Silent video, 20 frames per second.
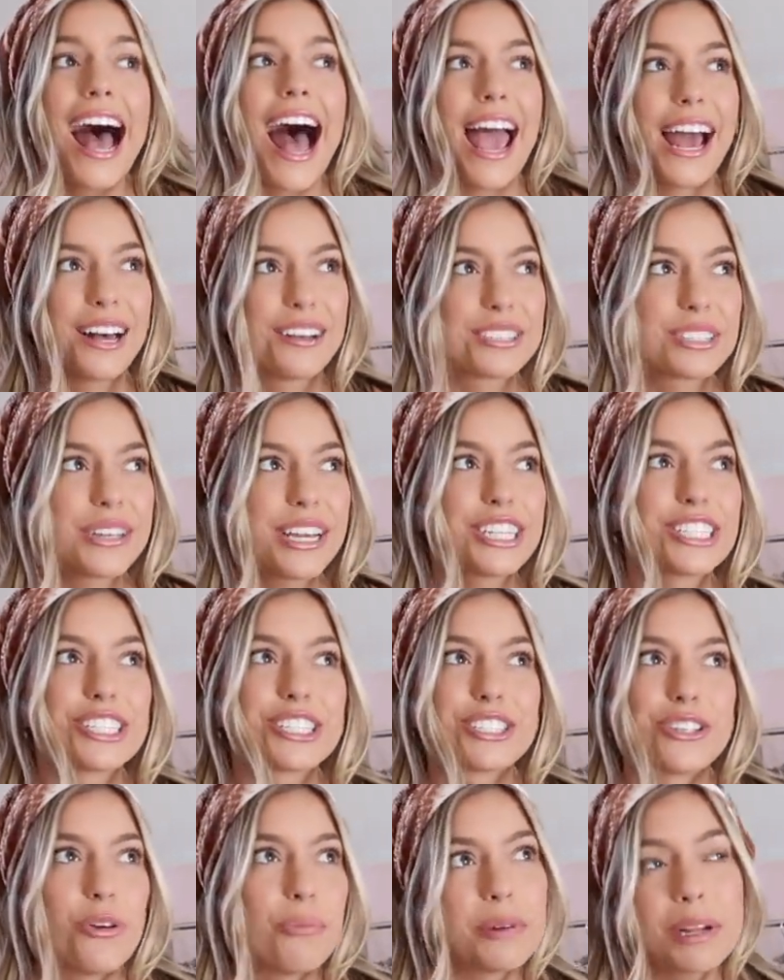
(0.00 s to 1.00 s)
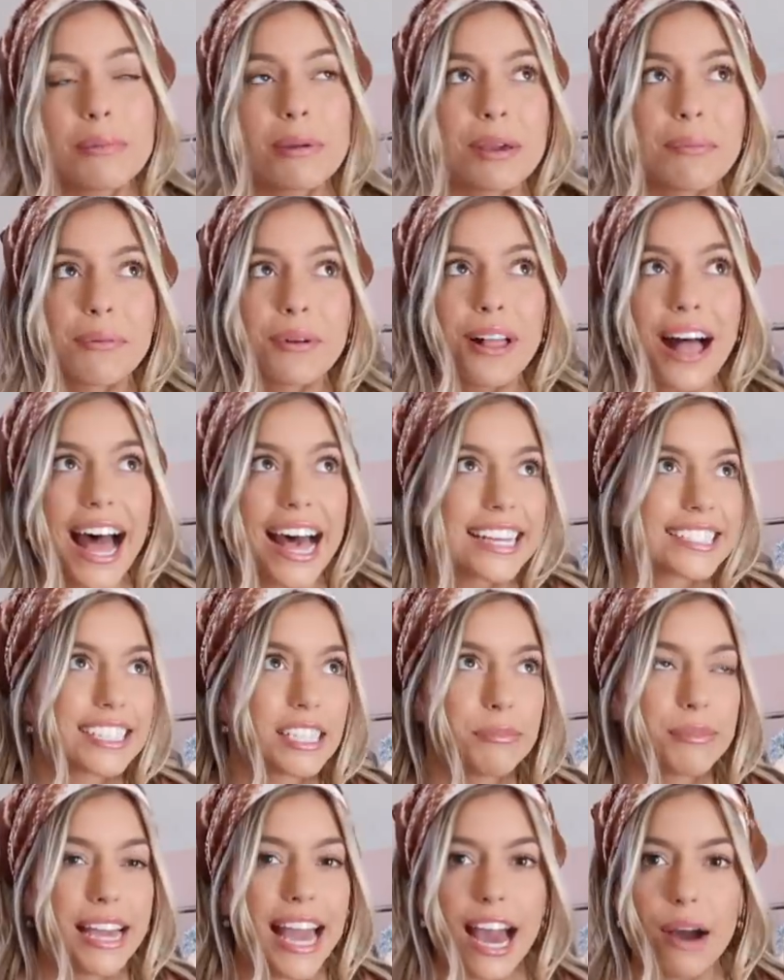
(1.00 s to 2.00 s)
I also get so many people
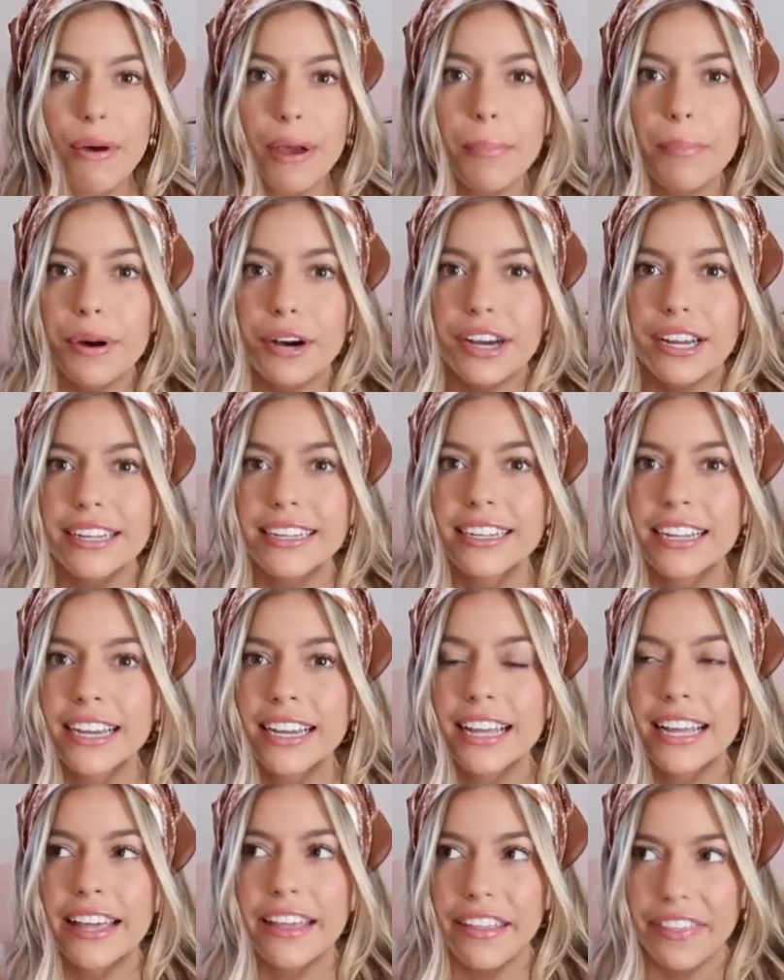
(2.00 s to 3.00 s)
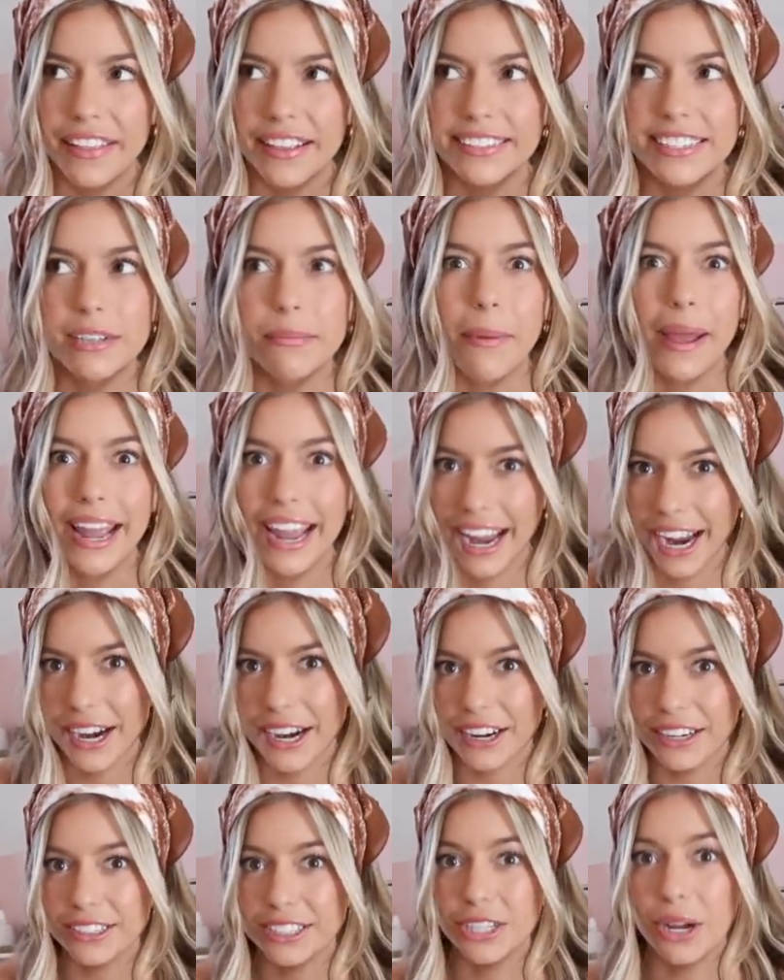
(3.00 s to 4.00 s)
asking me how I put this in my
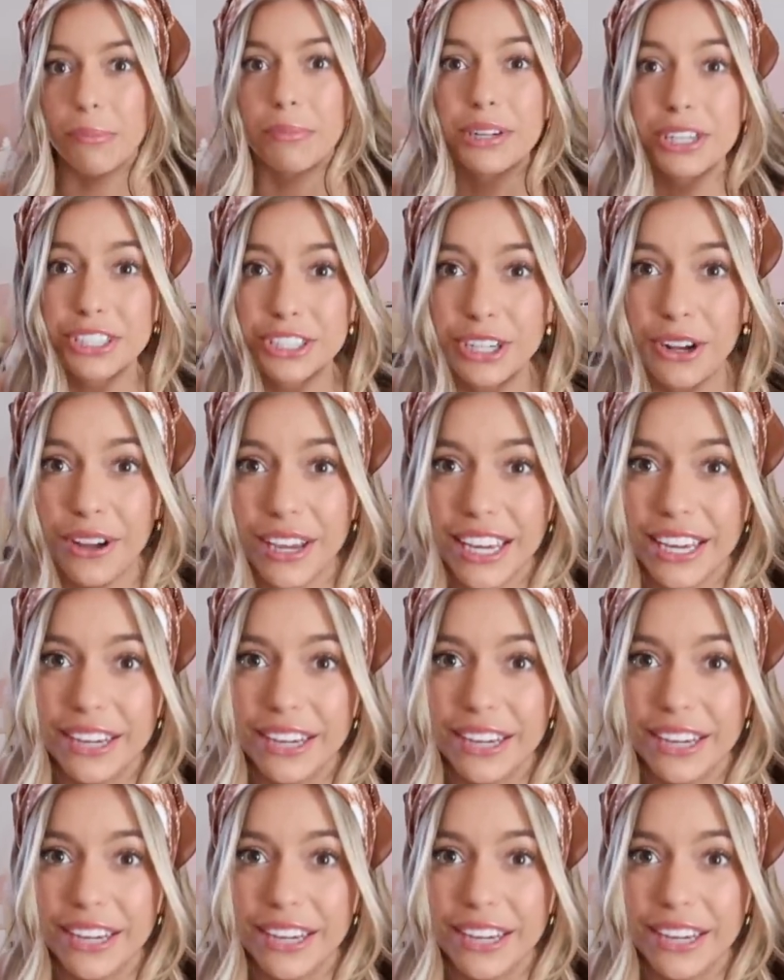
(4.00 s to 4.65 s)
hair, so I'm gonna show